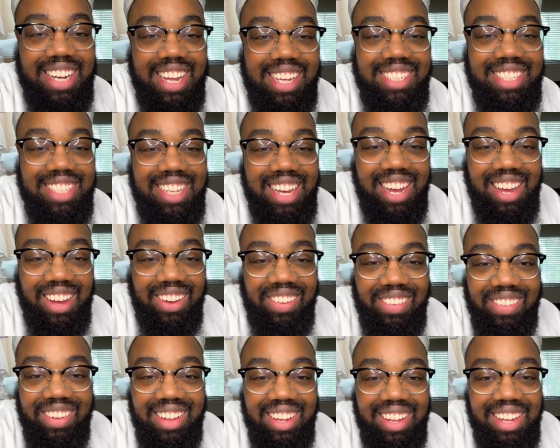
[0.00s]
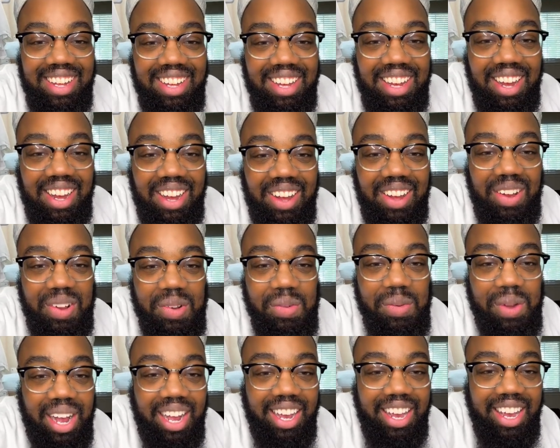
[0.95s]
Let's go.
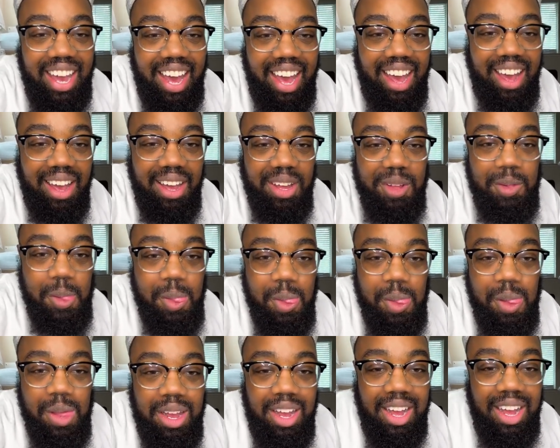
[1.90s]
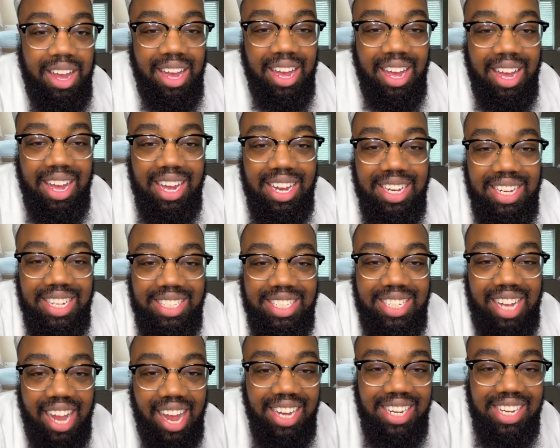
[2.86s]
Oh my God. Uh,
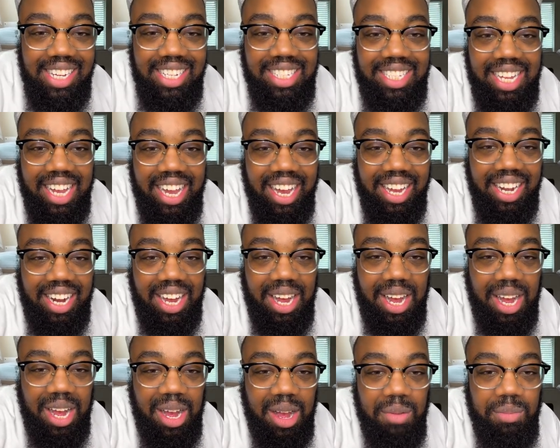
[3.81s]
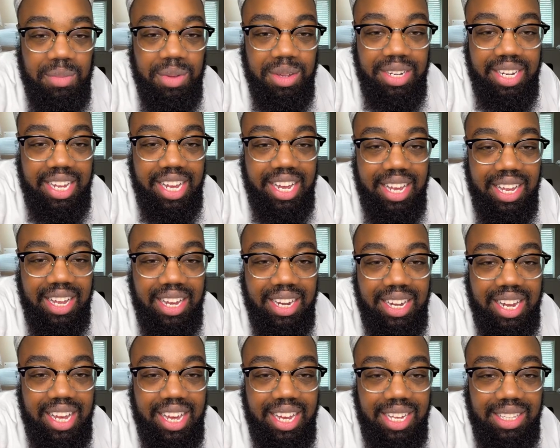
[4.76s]
Latonda said, um,
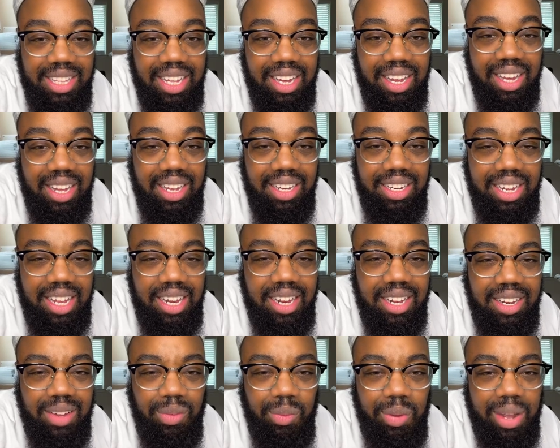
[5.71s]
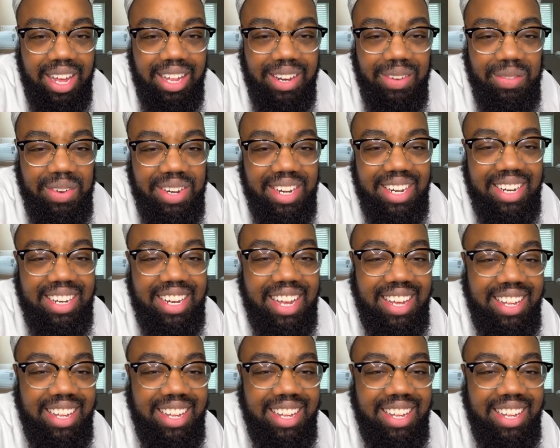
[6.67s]
need, need the, need, what? what?